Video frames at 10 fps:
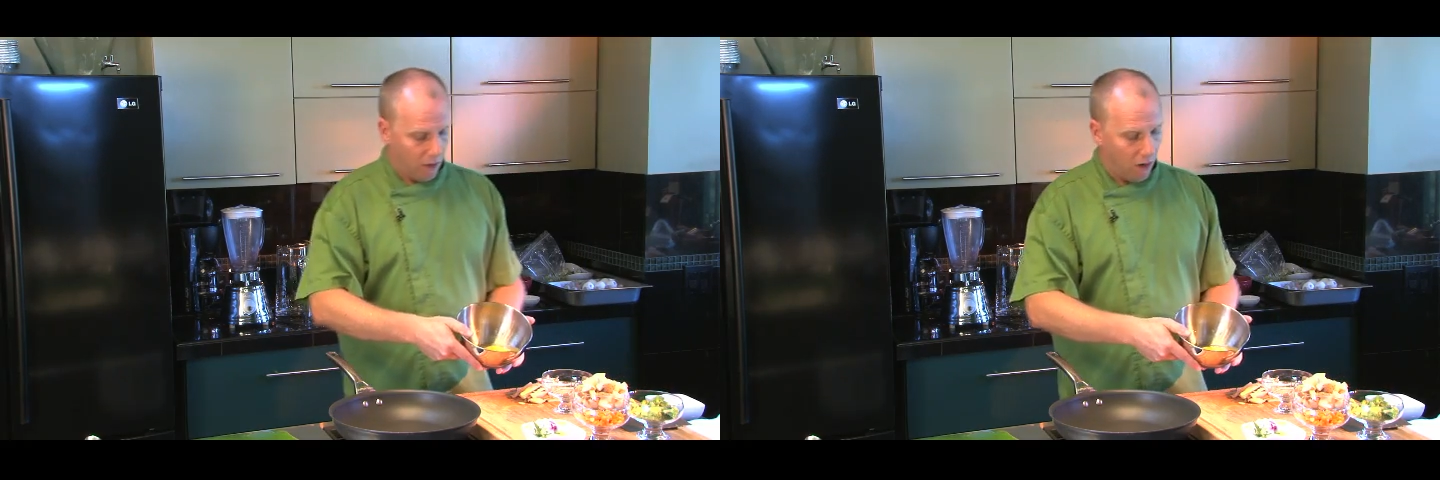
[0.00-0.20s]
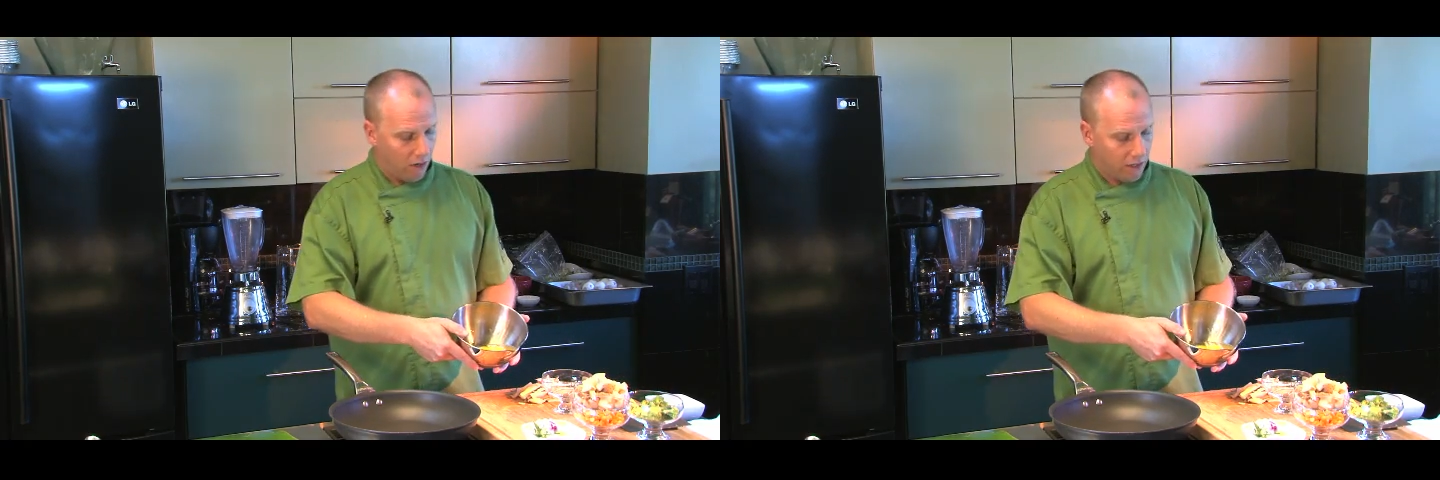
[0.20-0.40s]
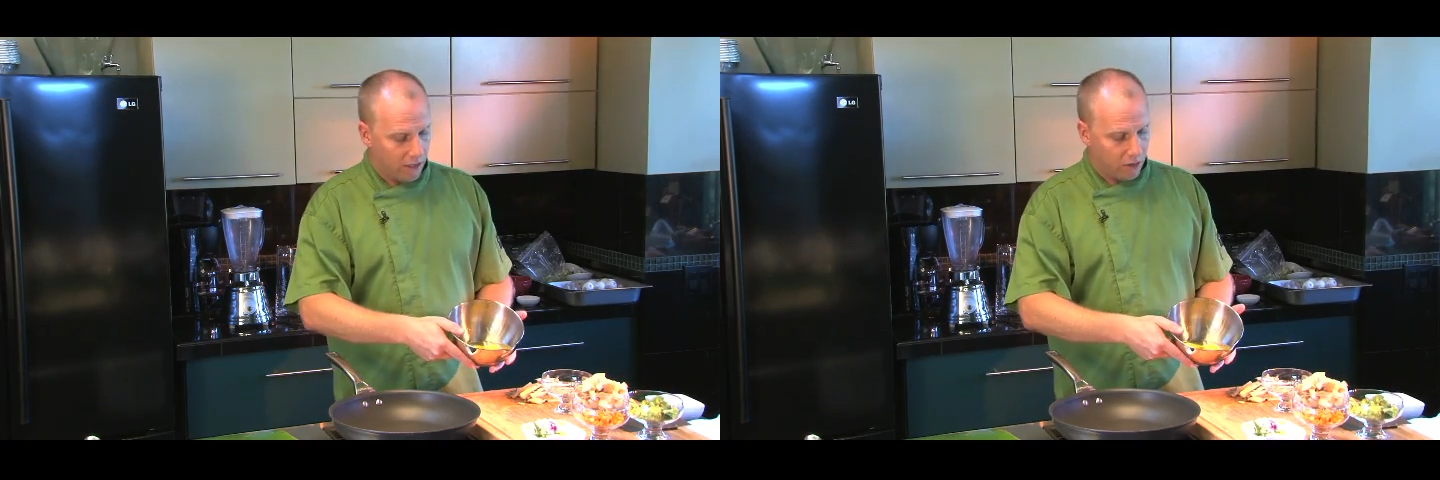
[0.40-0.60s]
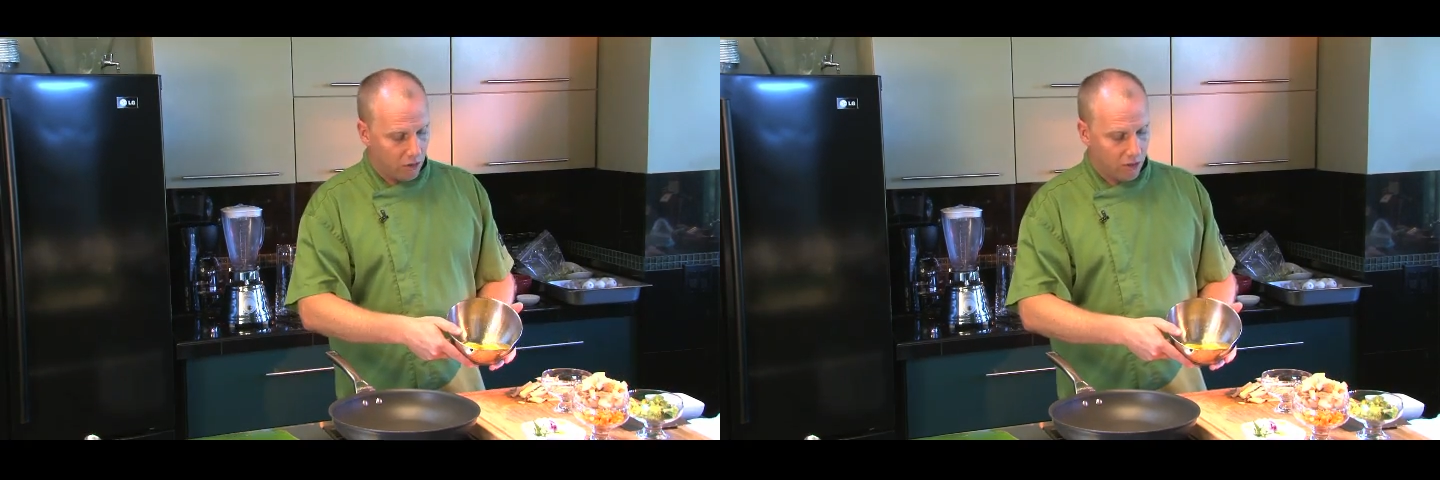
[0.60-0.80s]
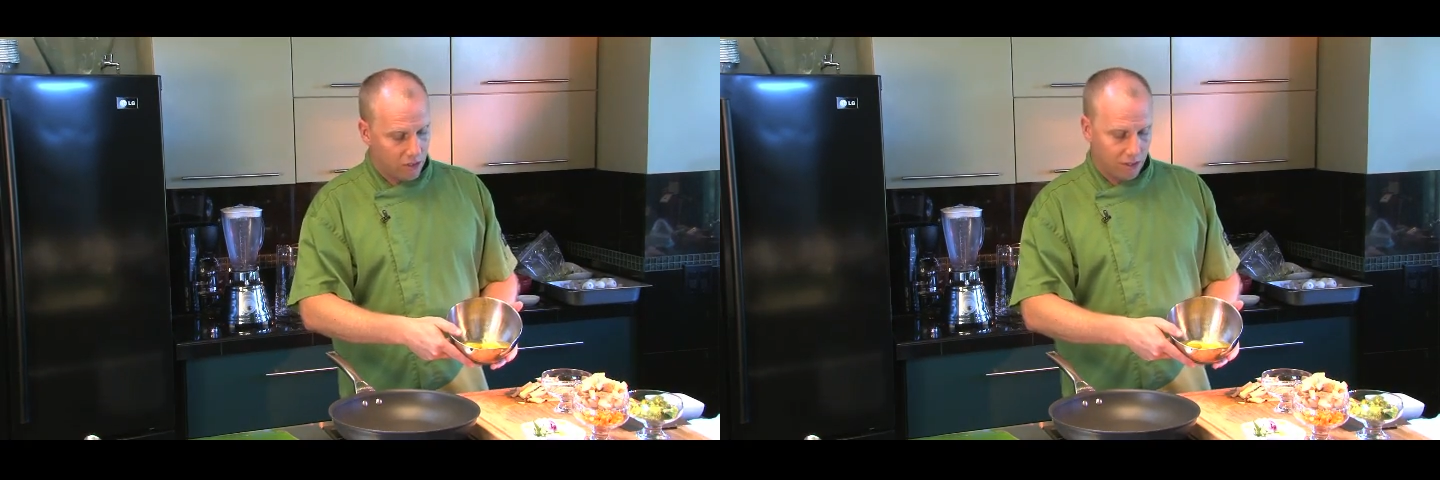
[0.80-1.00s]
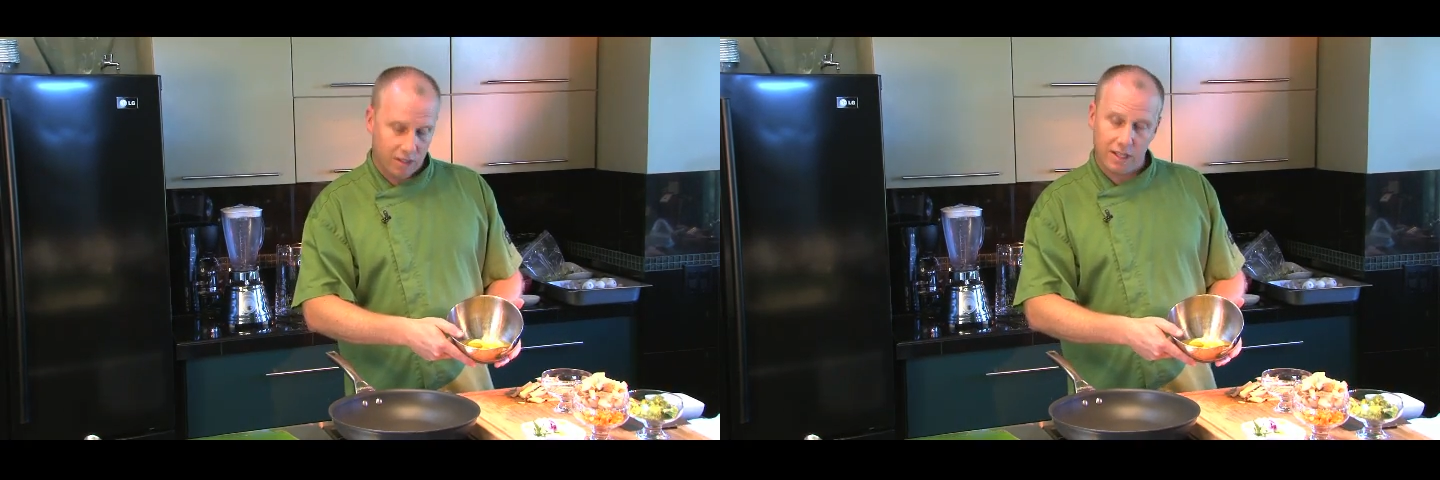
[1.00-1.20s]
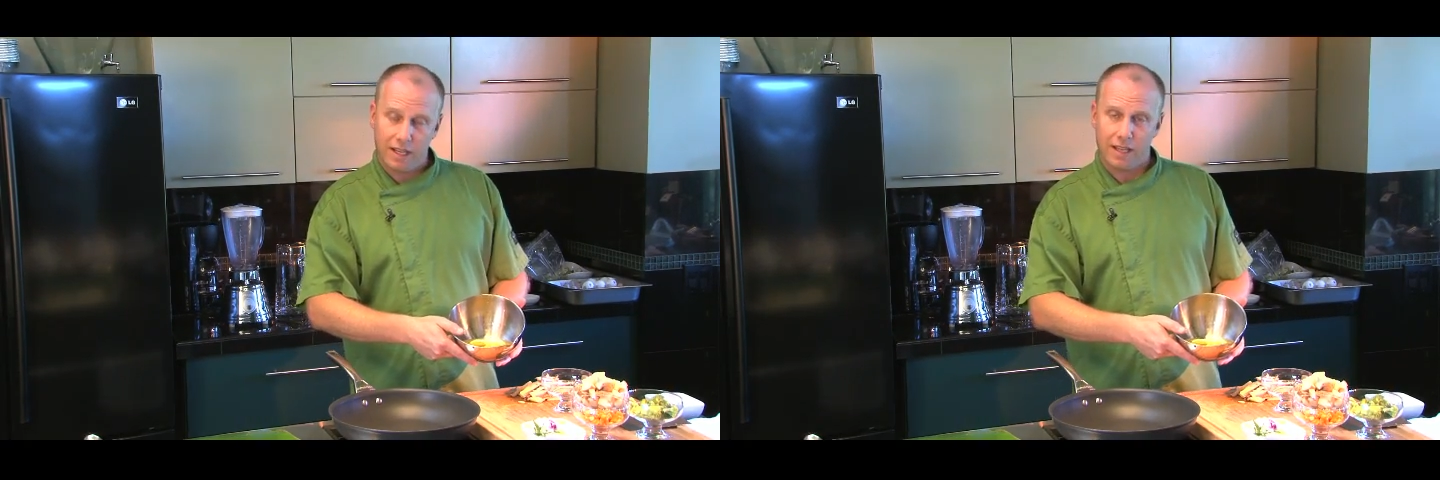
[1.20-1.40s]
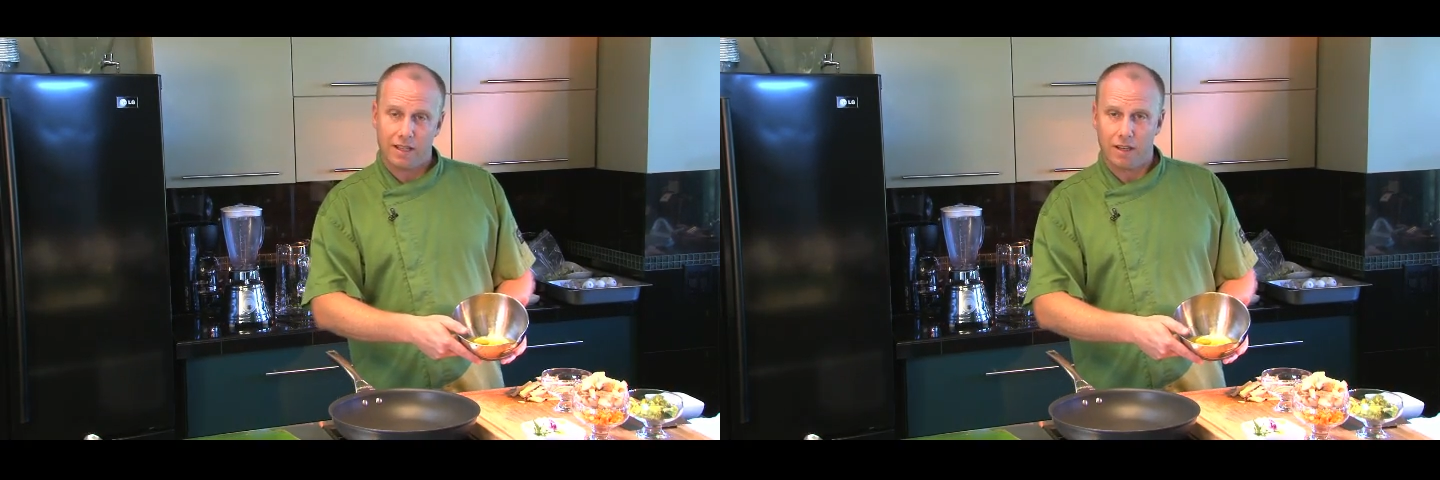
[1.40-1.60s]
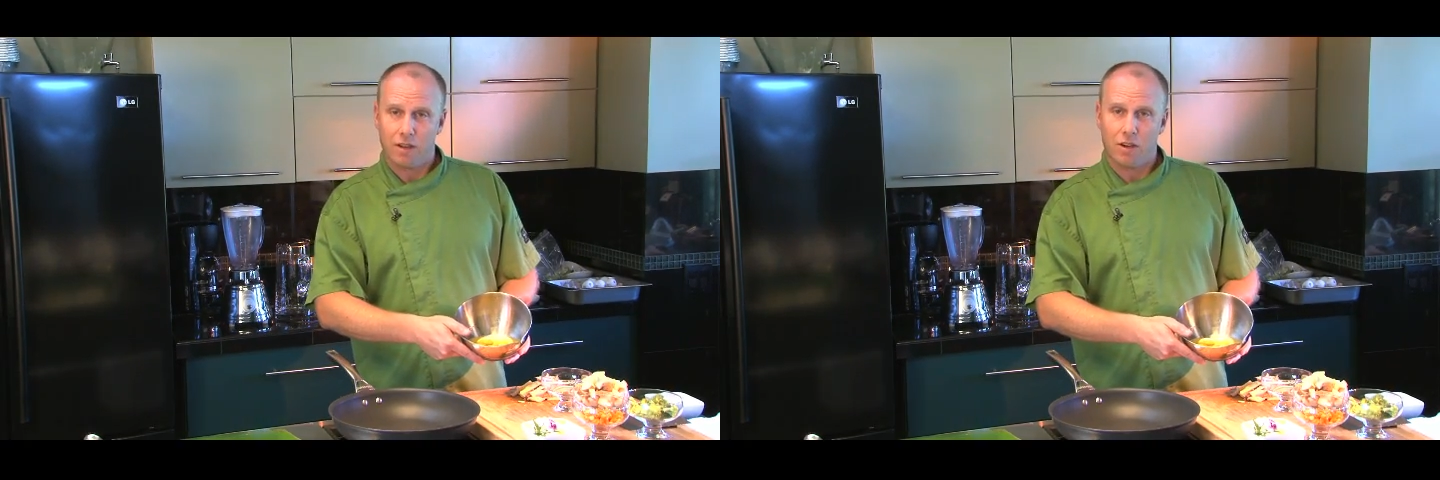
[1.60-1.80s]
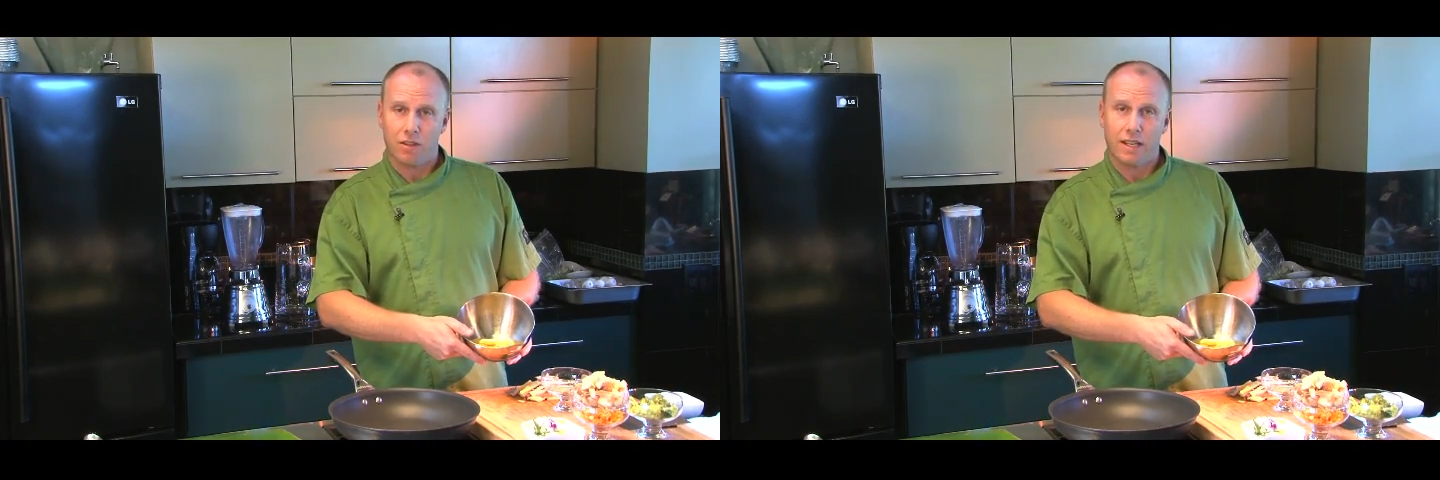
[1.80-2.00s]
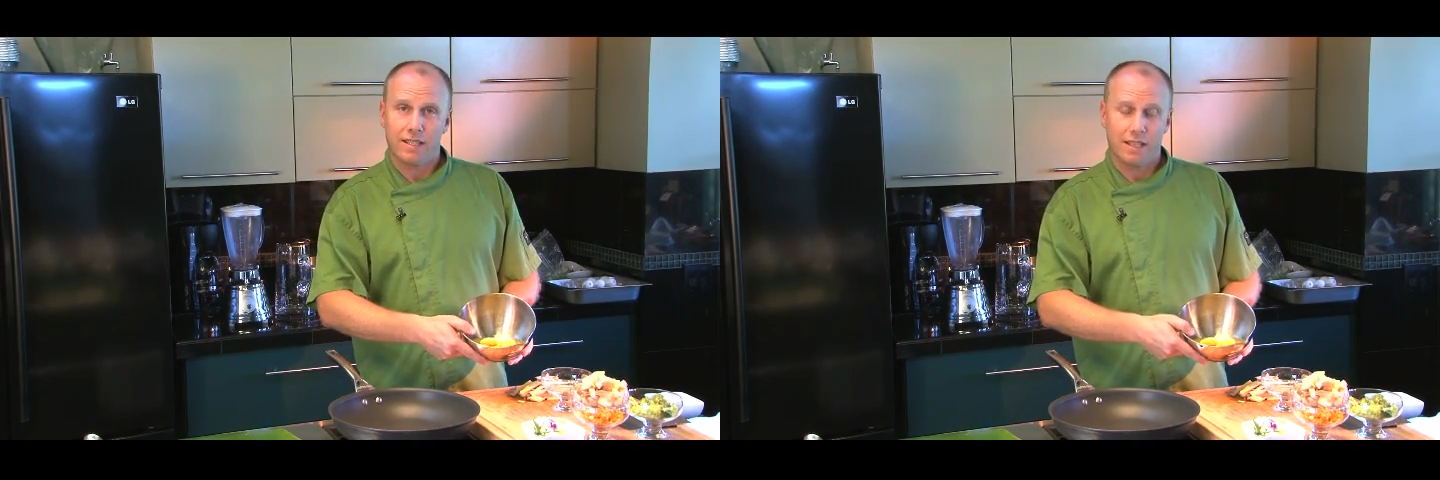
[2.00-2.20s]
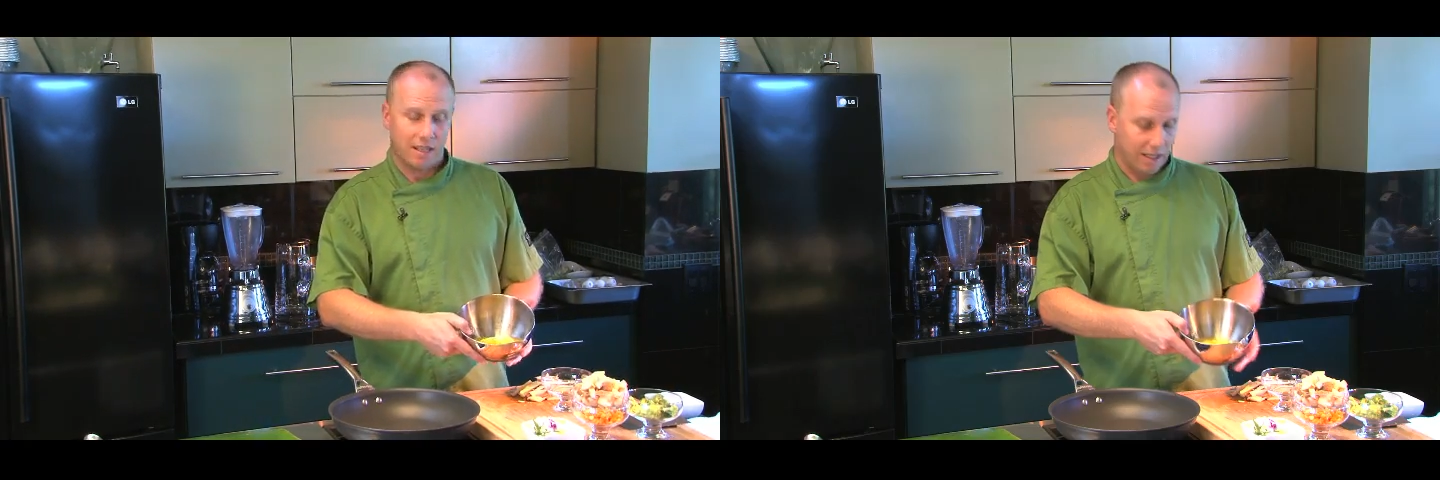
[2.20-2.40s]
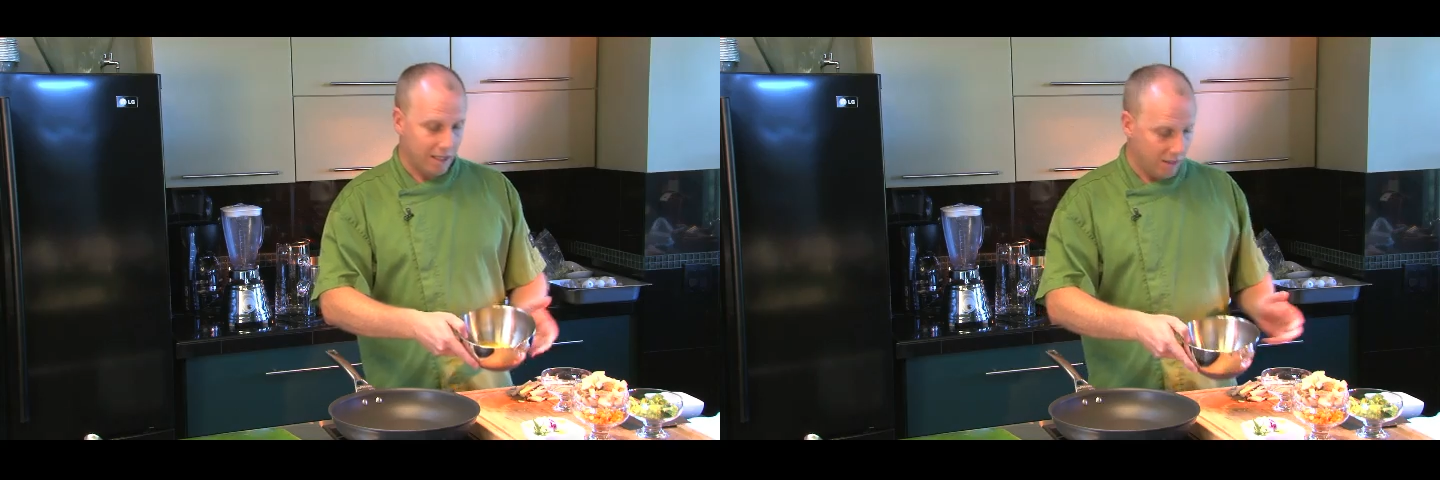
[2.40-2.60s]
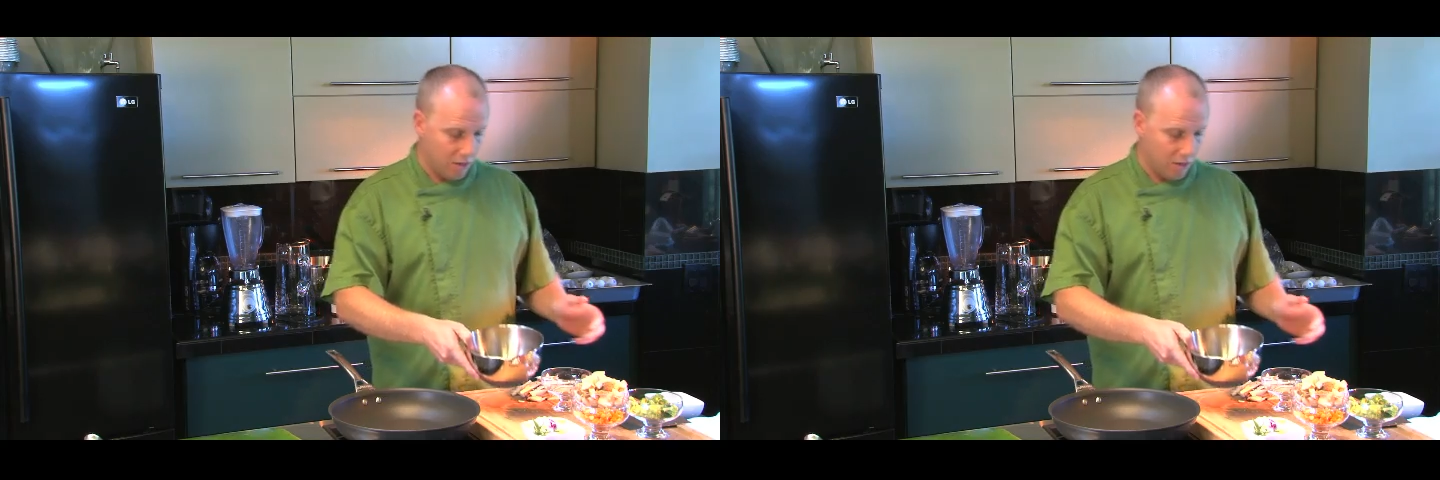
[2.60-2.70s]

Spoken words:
all the yolks are sitting in there, all nice and neat.